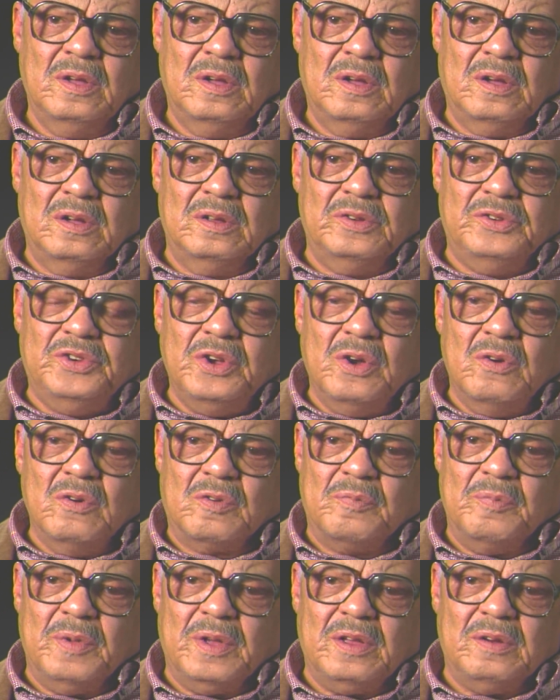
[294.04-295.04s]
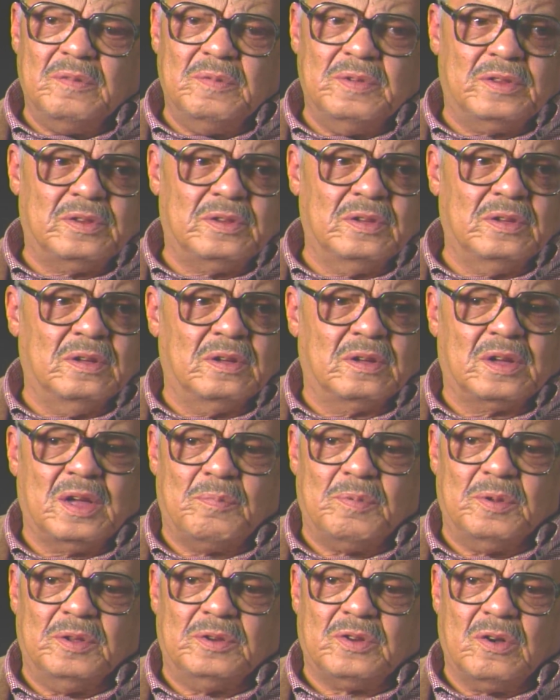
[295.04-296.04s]
a joke man with a
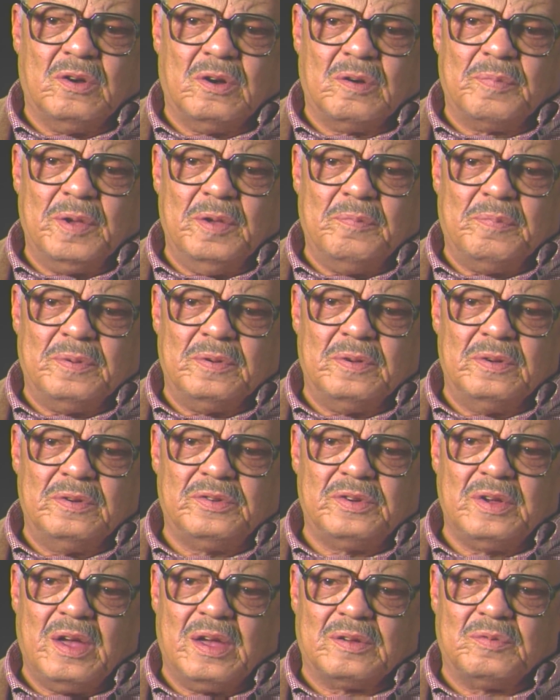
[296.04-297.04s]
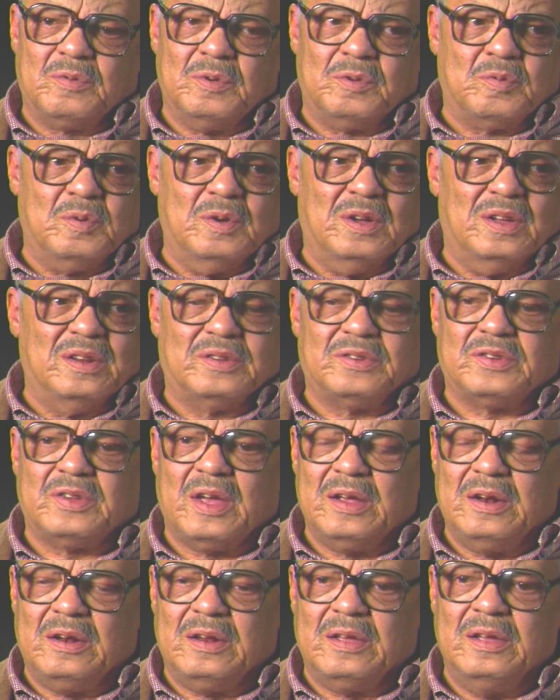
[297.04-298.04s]
couple of tar paper shacks, which were
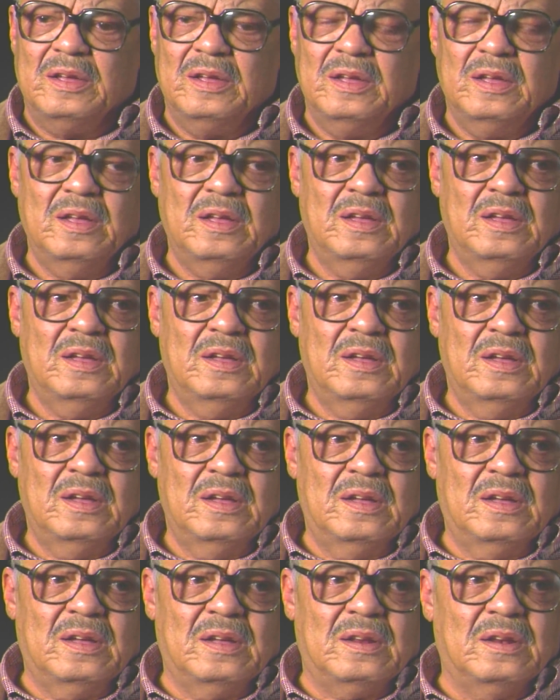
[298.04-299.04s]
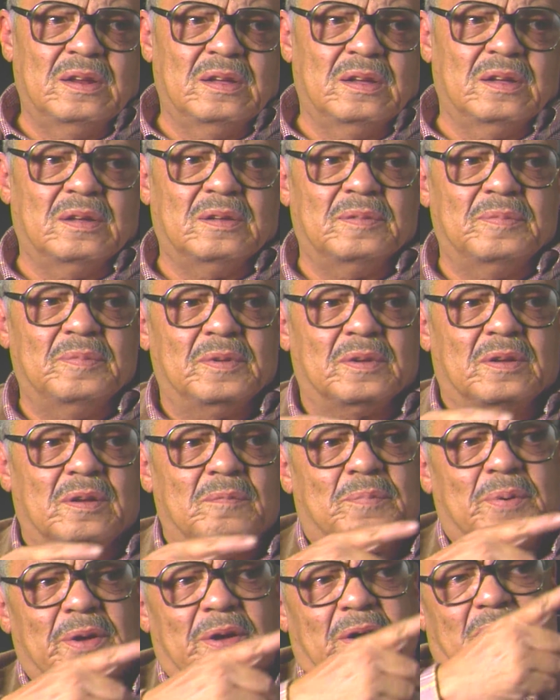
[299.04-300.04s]
unsightly, And
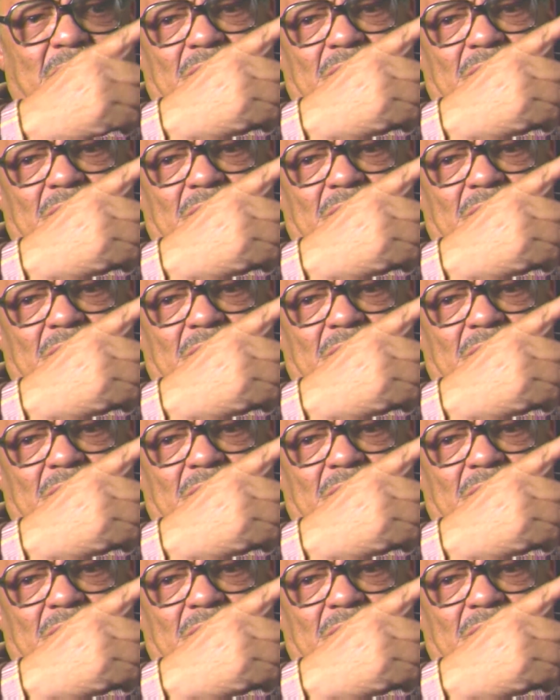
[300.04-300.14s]
compared